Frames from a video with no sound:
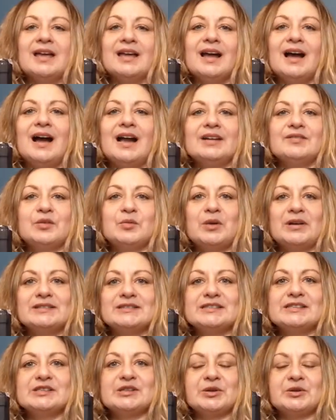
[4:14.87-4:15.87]
Hi everyone.
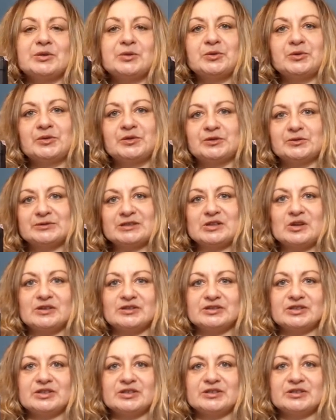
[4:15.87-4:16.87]
So the
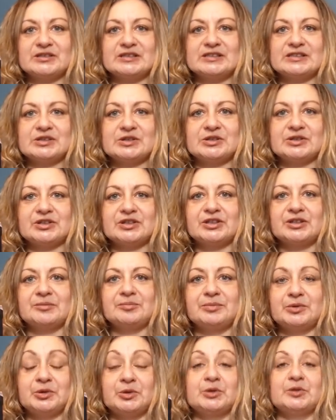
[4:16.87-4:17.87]
risotto is cooking
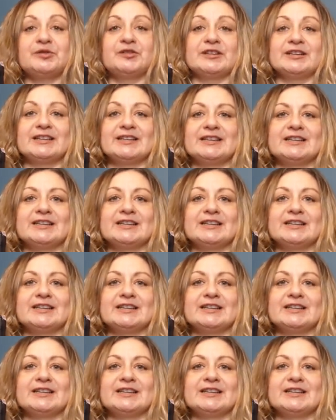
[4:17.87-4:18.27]
beautifully.